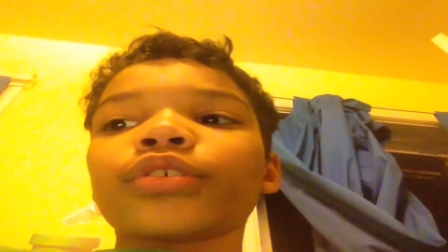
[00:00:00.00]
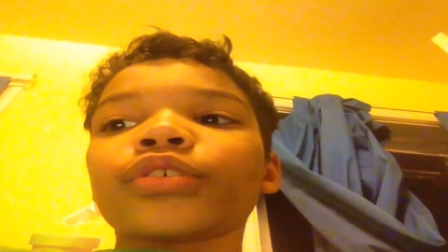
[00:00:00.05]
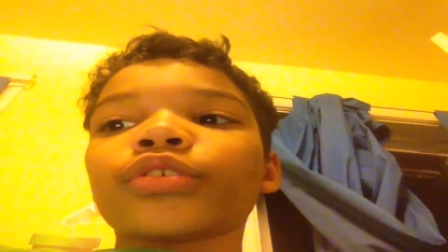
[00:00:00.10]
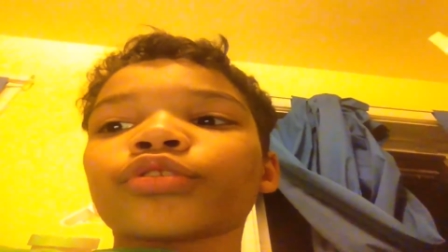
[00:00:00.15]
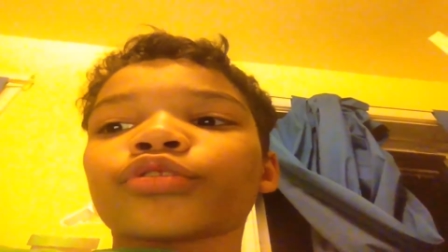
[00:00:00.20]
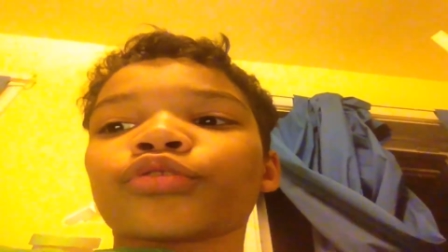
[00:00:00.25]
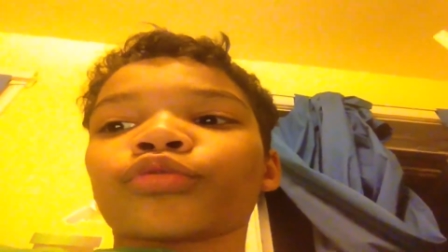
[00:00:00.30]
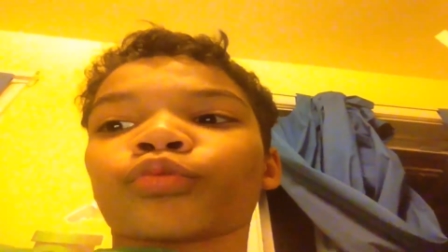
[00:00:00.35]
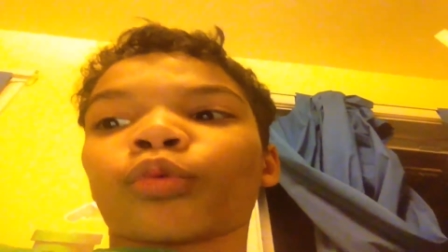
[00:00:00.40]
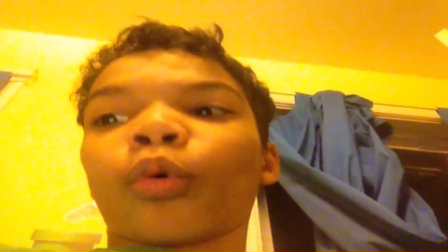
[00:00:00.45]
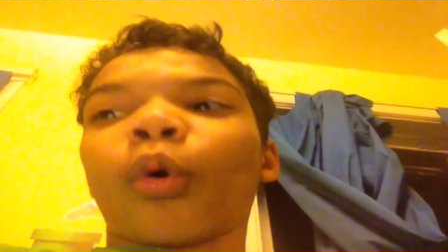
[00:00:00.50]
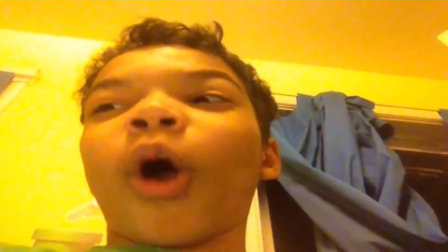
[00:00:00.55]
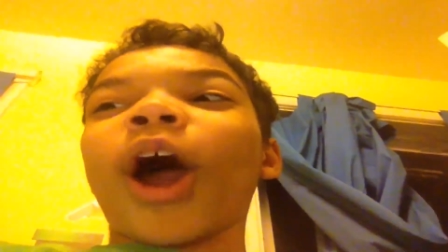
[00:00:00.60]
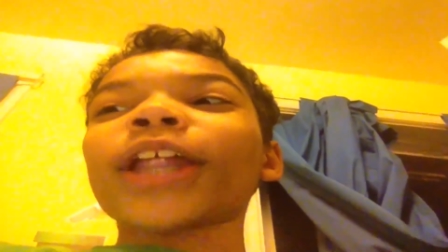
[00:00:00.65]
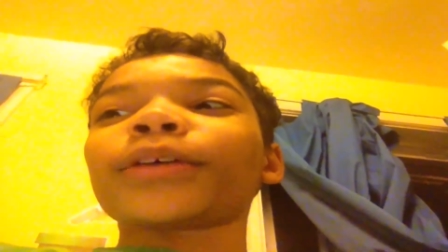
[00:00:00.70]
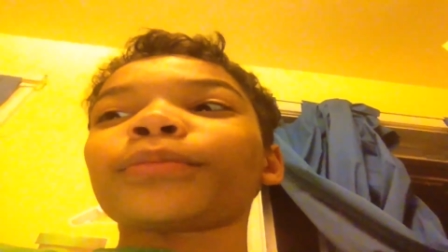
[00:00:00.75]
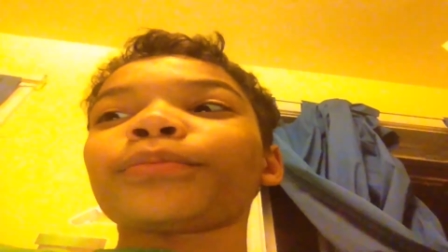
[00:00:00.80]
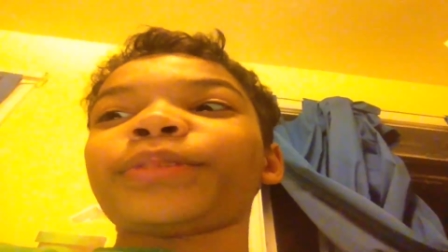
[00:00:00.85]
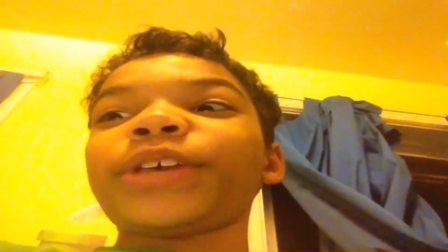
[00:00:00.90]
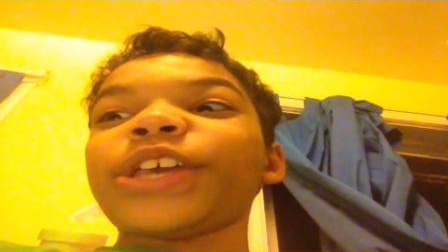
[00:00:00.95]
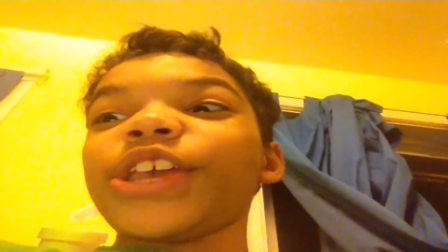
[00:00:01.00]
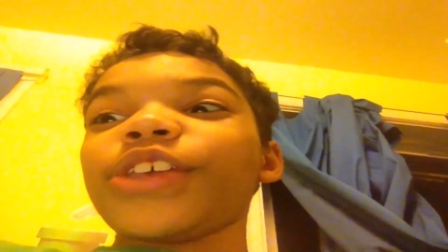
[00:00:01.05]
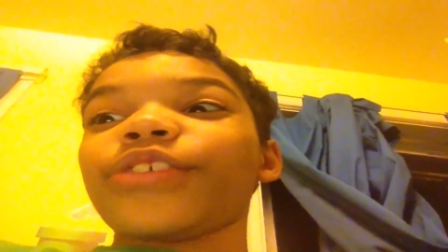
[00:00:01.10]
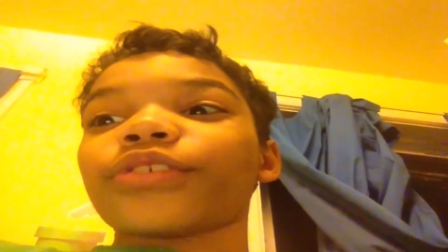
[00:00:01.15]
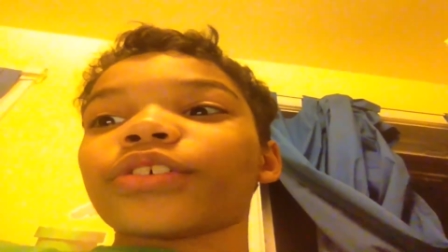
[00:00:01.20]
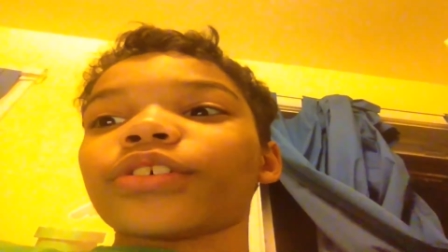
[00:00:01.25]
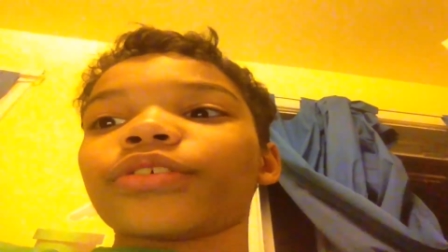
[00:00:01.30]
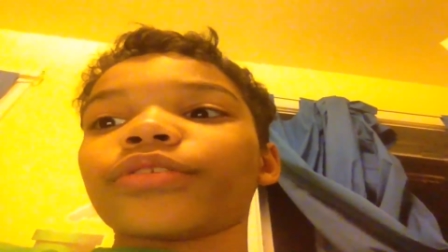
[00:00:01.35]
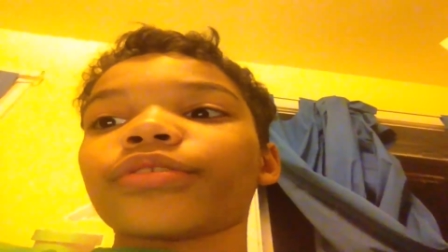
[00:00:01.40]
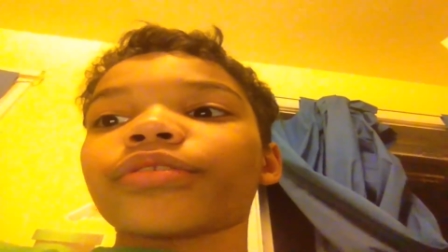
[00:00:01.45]
should rot in
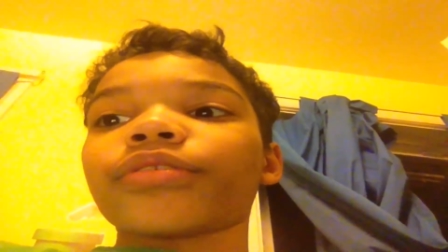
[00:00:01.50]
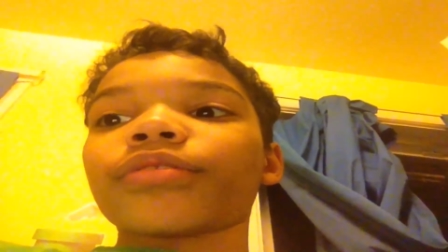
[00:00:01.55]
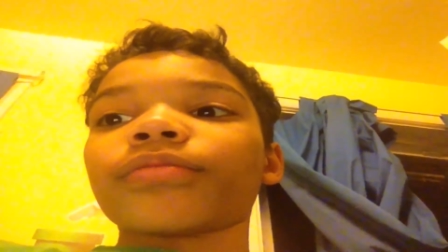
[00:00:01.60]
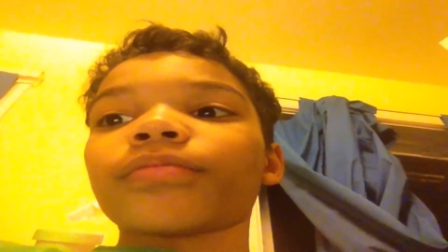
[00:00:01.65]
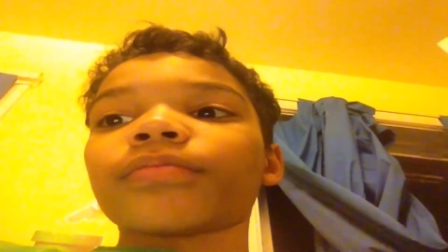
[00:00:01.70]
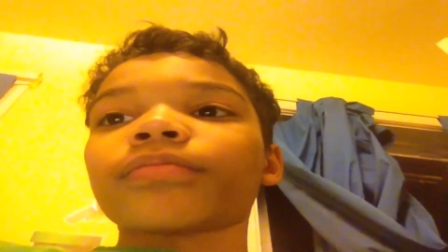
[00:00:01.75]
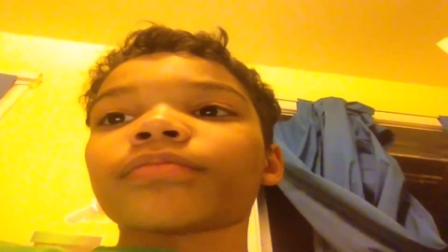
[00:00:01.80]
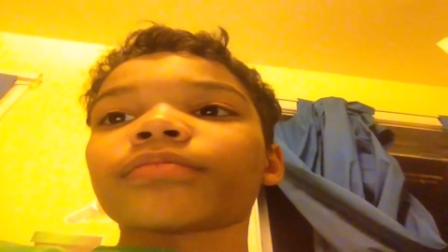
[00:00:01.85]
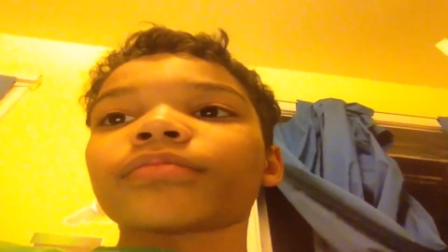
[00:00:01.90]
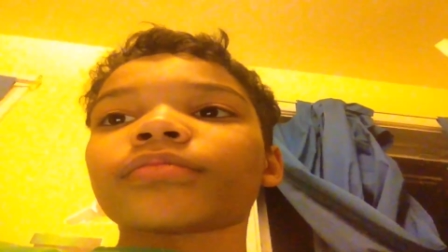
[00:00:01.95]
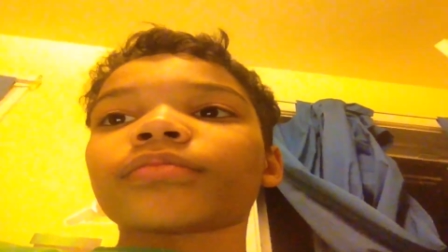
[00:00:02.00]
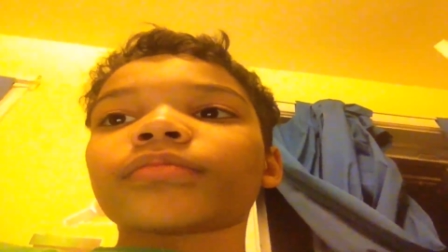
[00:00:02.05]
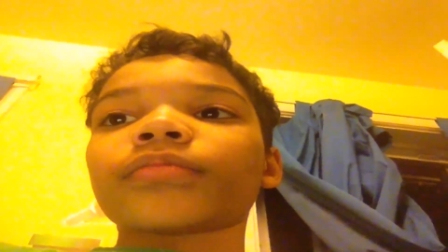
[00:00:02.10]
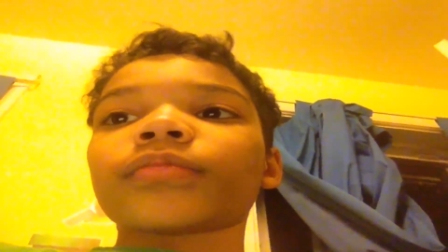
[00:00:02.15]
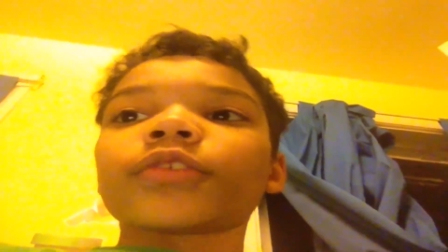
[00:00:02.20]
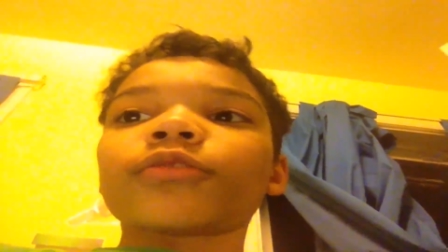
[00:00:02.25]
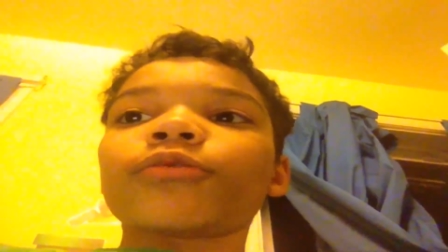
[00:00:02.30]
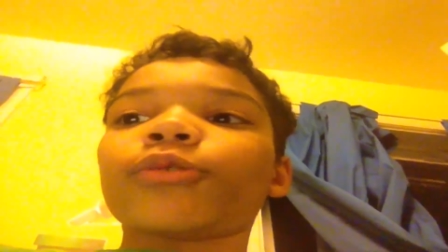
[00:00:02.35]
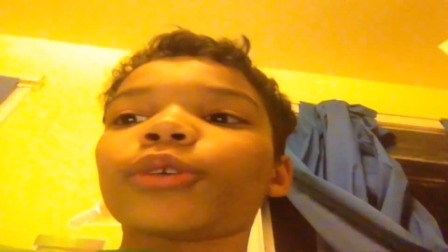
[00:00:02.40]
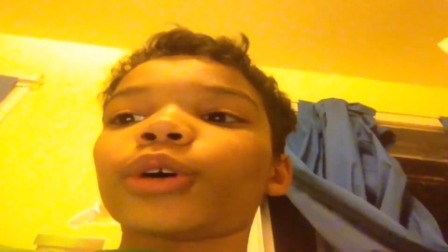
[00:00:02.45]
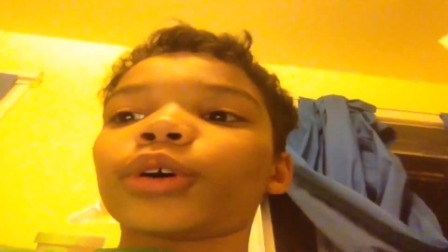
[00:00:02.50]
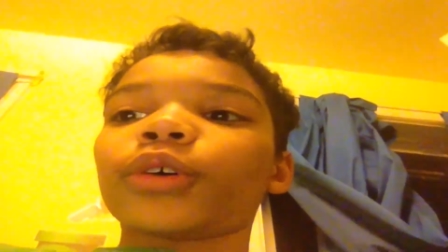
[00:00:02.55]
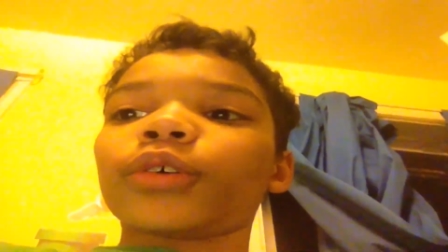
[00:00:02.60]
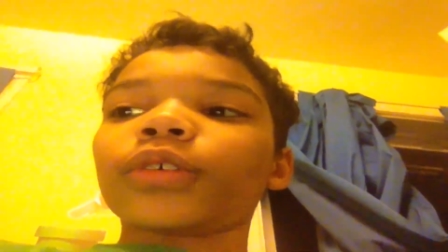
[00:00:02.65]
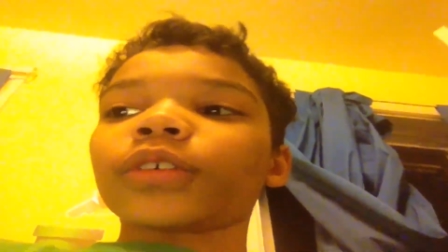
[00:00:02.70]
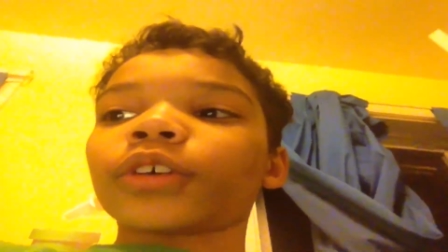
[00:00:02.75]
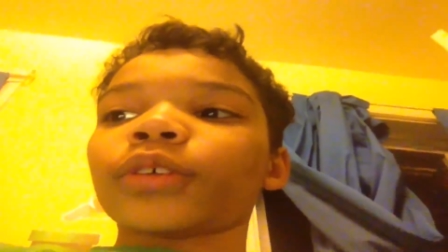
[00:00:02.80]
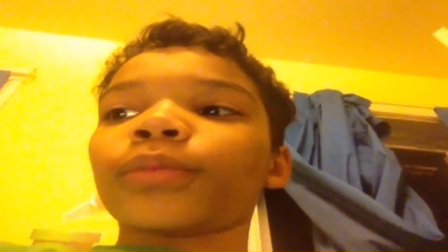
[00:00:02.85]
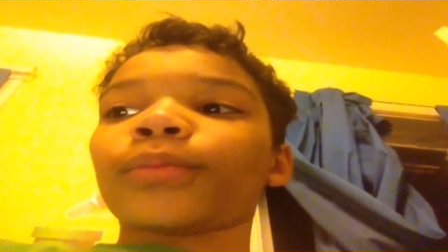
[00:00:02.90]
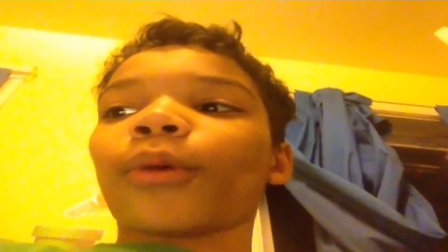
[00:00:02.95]
pieces.
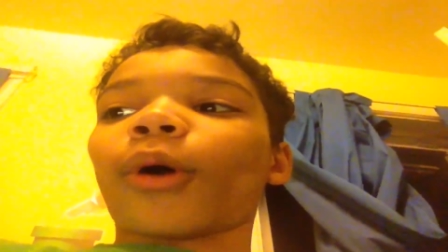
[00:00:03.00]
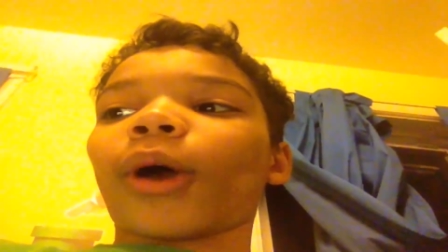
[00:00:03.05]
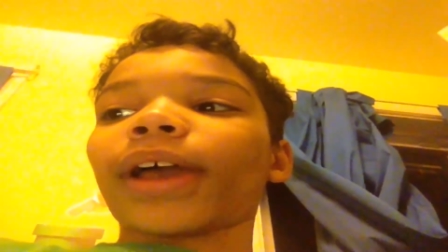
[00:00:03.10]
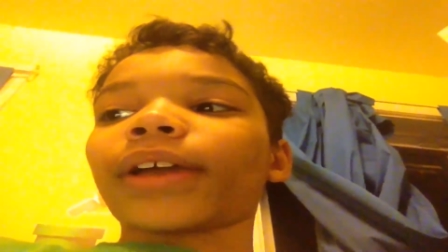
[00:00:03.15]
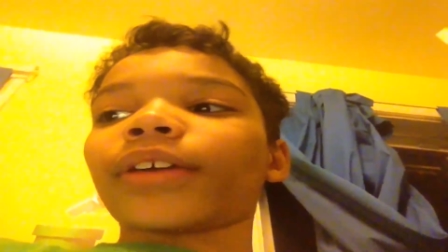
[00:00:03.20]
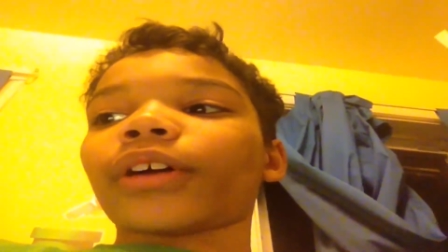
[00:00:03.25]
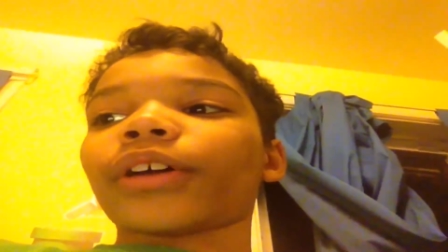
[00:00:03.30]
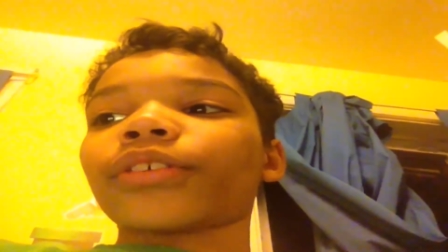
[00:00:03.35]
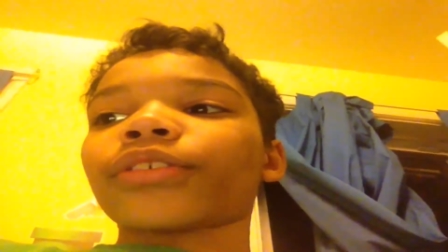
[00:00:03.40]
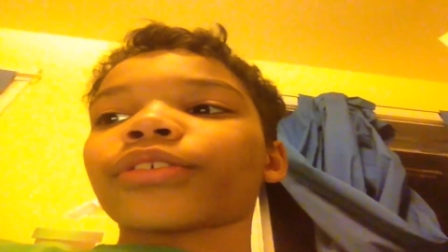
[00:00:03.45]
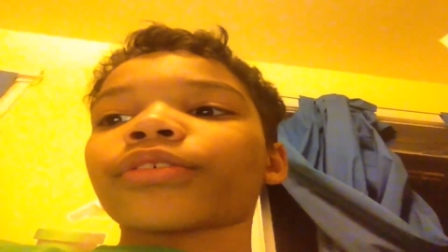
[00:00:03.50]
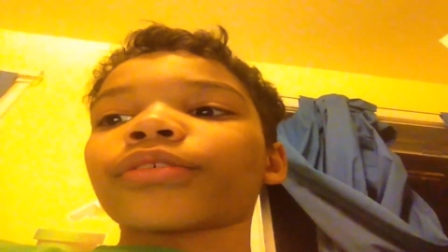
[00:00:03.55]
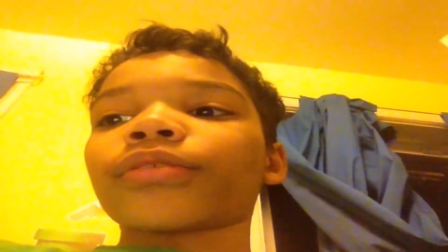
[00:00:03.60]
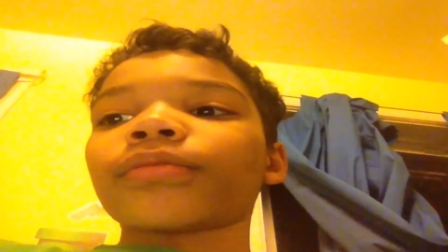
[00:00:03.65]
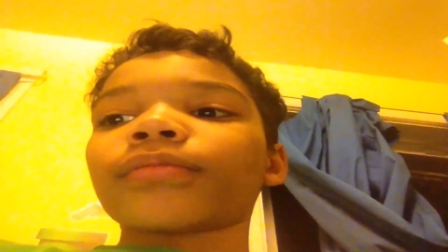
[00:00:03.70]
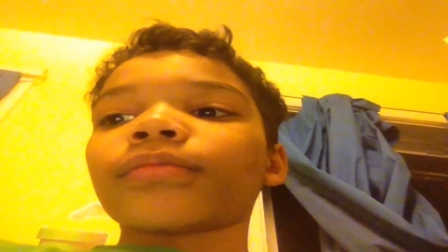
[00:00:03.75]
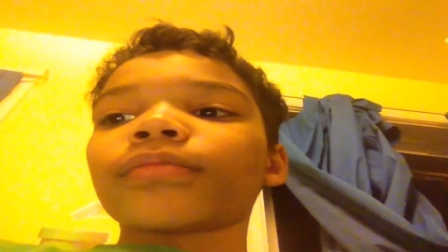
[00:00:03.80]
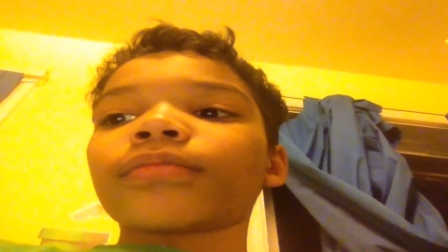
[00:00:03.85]
Well, goodbye, guys.